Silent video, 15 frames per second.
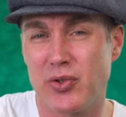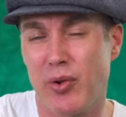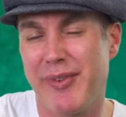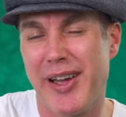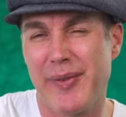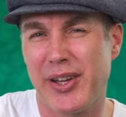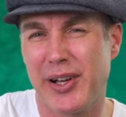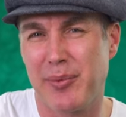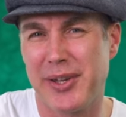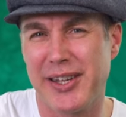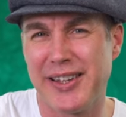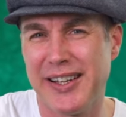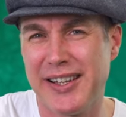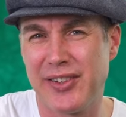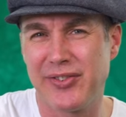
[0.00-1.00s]
or maybe it'll be
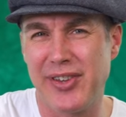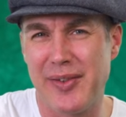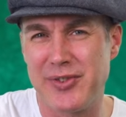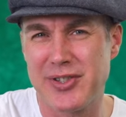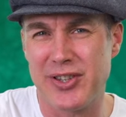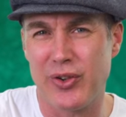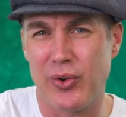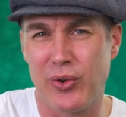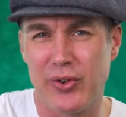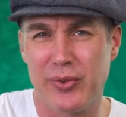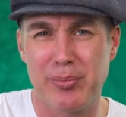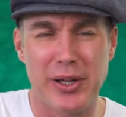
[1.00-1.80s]
same as the chorus.